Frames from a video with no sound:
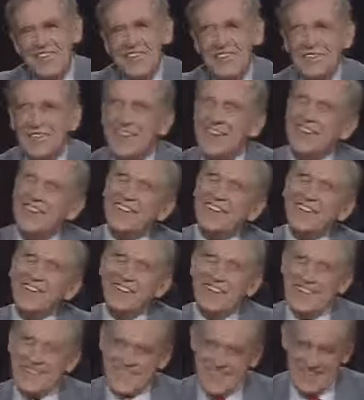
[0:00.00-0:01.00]
well,
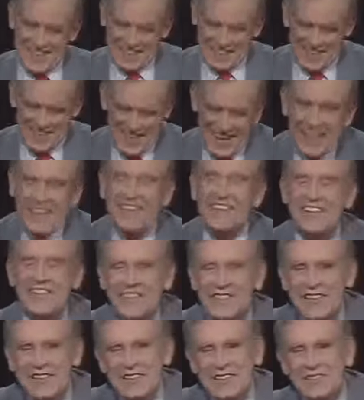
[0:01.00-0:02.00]
that certainly added a
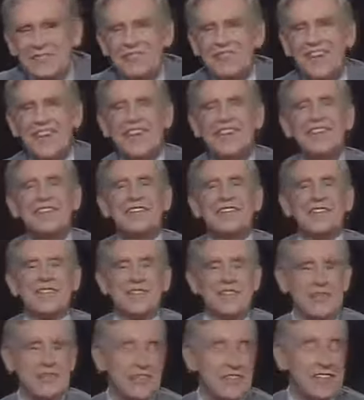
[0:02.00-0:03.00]
touch of
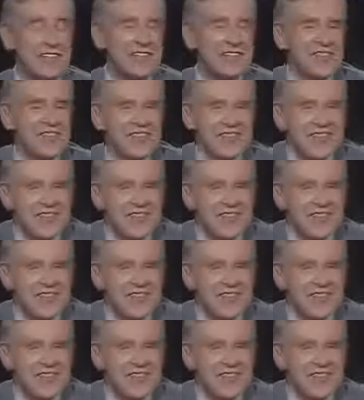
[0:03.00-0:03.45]
lightness to these